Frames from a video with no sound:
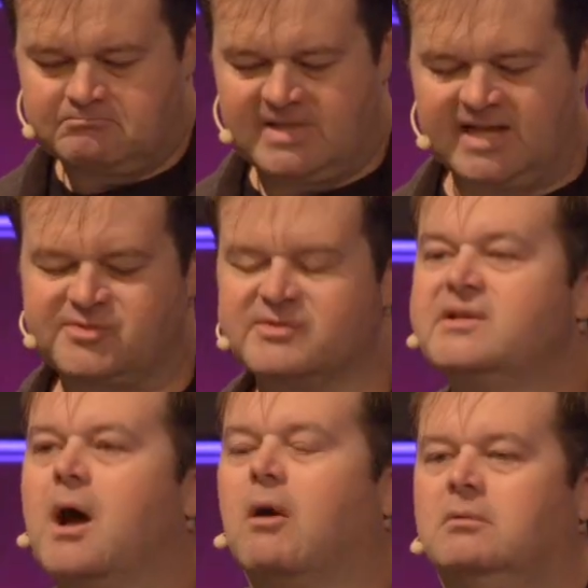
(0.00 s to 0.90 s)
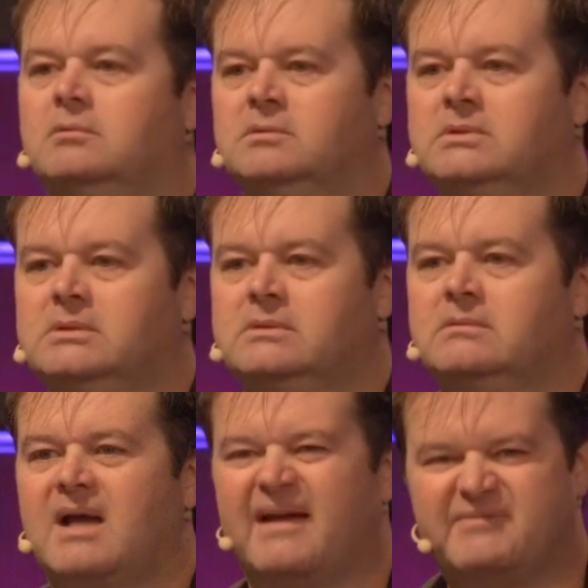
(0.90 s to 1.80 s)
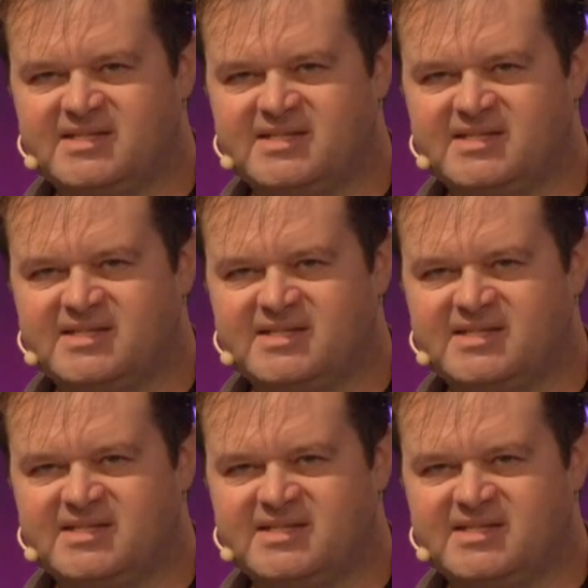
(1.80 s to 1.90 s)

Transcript: The answer is no. I have